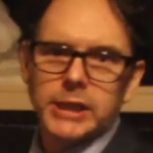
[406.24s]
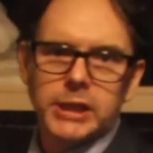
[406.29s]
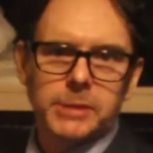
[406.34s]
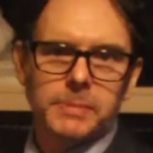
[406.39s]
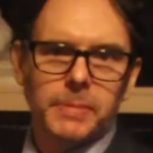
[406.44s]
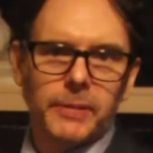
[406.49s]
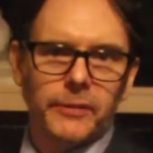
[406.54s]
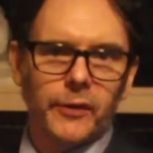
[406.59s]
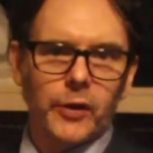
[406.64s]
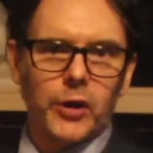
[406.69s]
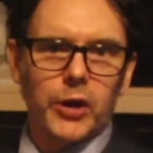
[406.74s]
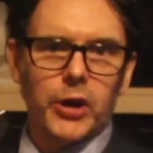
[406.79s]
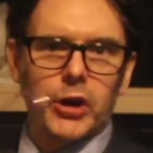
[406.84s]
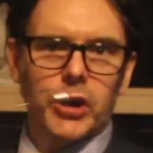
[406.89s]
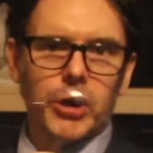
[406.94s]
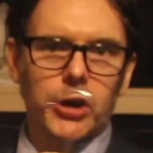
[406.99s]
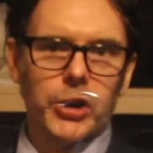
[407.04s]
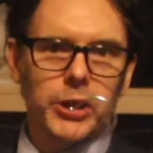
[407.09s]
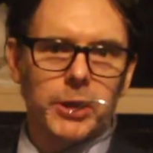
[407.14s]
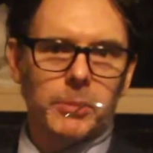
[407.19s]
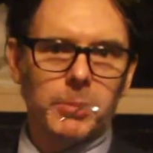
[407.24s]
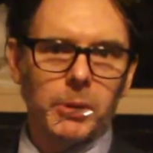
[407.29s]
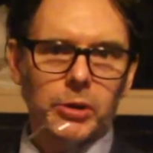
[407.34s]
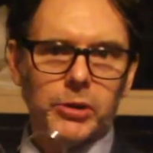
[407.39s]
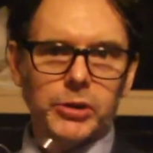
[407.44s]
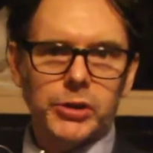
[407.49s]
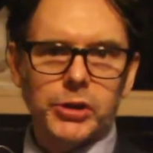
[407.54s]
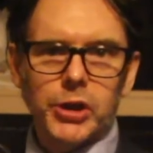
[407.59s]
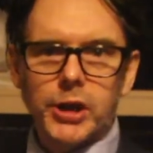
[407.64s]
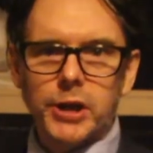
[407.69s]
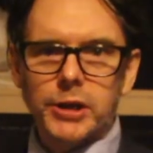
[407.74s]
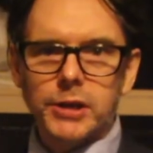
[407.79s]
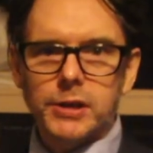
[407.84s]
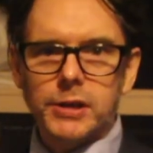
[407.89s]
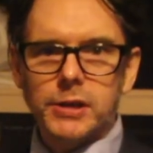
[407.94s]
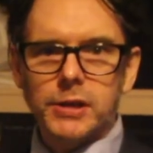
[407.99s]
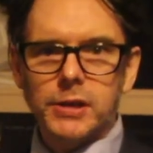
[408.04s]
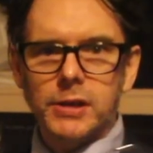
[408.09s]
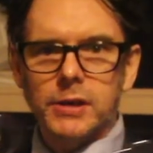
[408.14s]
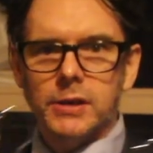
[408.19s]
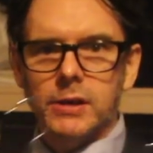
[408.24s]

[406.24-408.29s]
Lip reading: to prefer the blue shirts.